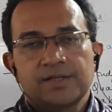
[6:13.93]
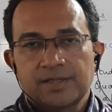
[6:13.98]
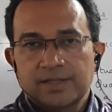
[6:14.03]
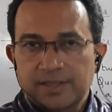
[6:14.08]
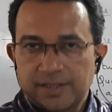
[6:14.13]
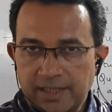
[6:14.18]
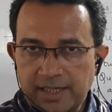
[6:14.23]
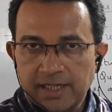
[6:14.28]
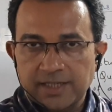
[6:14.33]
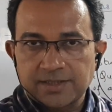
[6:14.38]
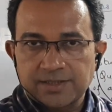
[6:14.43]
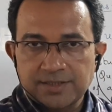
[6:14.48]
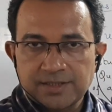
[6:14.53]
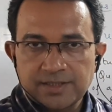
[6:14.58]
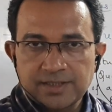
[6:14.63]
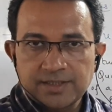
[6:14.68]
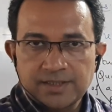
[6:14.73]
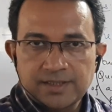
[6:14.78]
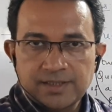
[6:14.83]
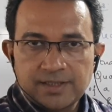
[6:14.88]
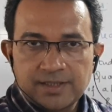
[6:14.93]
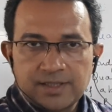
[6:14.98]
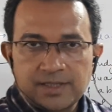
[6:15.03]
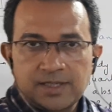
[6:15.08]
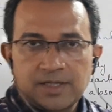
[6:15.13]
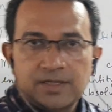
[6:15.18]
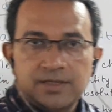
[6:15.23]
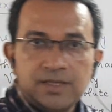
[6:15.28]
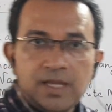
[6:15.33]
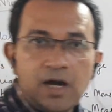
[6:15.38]
Correct.
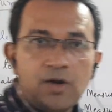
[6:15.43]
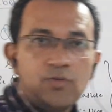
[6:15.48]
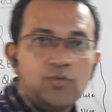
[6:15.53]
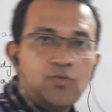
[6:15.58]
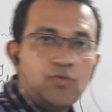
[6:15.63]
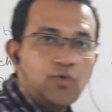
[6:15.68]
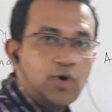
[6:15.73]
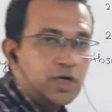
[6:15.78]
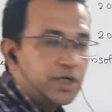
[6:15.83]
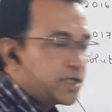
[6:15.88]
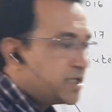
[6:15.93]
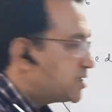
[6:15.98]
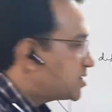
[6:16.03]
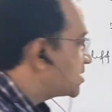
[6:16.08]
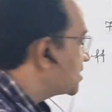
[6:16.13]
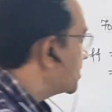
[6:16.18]
Now, what is